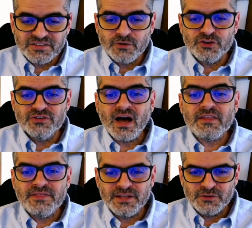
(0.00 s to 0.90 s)
there is
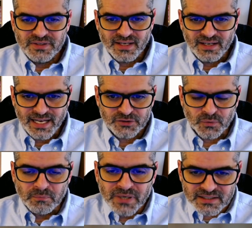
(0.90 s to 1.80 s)
nothing to the
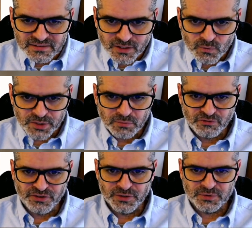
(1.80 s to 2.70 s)
electron but the quantum
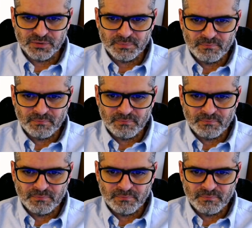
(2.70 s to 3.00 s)
field.